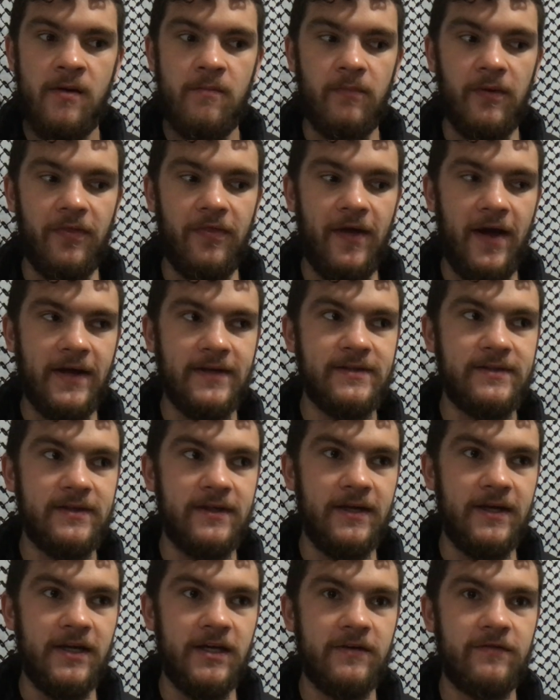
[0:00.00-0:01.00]
But that's
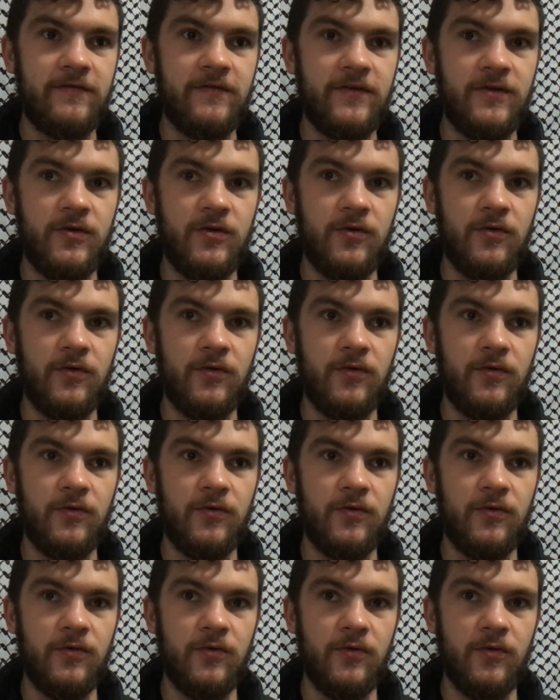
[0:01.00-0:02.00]
if
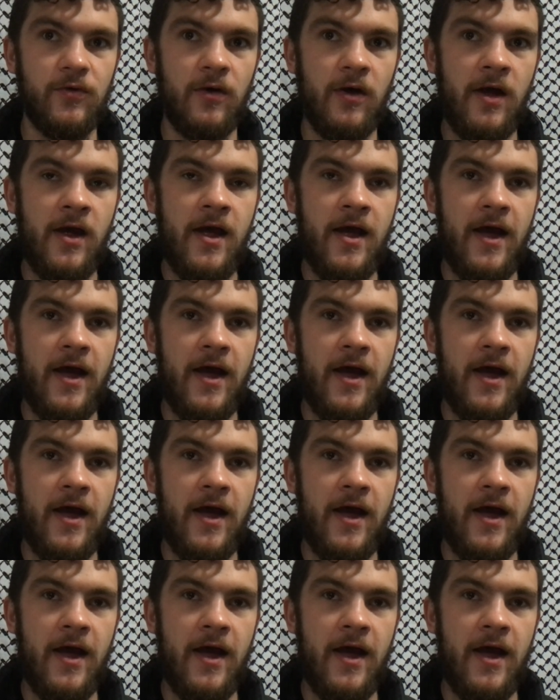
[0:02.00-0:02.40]
you